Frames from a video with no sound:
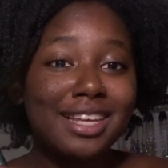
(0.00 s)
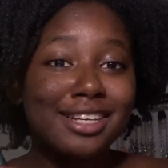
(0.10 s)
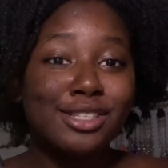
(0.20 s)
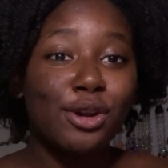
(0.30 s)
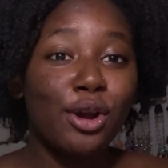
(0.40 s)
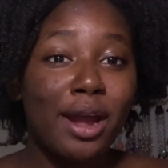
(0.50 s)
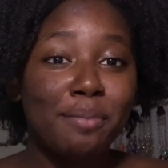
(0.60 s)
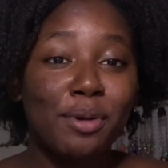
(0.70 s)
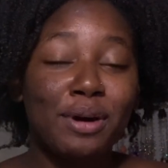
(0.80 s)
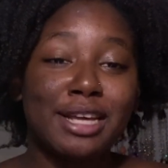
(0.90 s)
Sonia
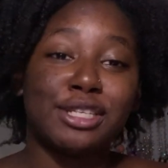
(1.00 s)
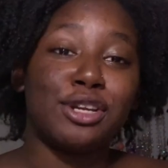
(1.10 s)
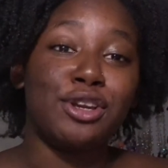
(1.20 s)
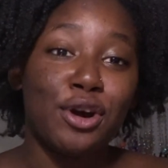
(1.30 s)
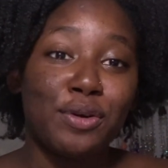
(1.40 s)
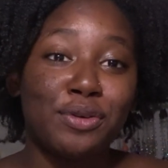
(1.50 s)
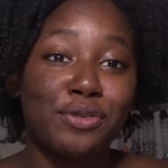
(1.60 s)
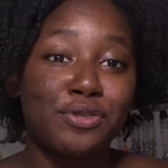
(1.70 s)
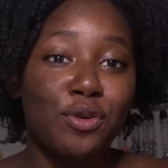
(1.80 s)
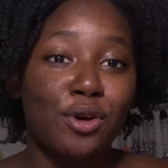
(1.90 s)
Ocampo is known
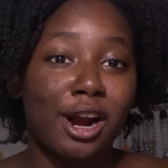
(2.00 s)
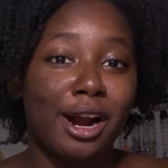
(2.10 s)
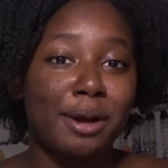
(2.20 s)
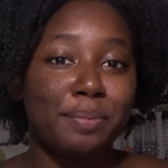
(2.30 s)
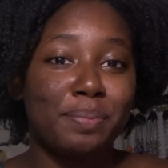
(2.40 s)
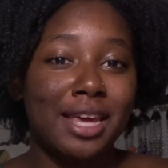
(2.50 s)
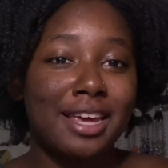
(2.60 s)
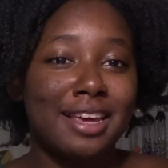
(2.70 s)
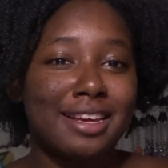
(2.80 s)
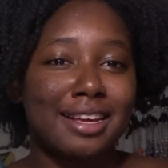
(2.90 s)
for
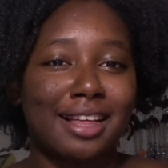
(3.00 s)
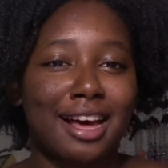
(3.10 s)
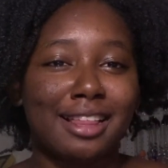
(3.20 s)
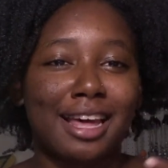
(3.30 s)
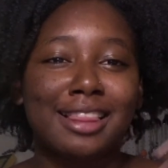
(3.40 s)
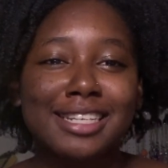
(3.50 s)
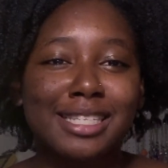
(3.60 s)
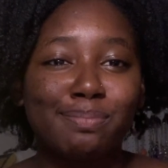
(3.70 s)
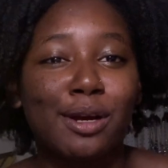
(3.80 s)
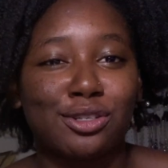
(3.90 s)
being like this
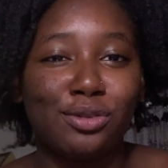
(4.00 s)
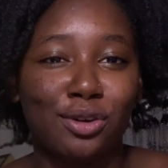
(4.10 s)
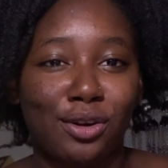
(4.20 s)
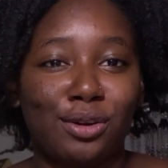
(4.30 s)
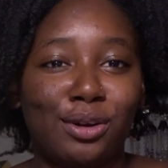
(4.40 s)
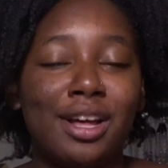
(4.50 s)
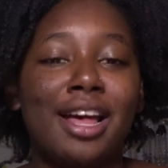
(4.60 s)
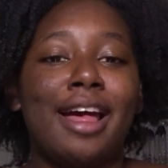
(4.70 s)
special girl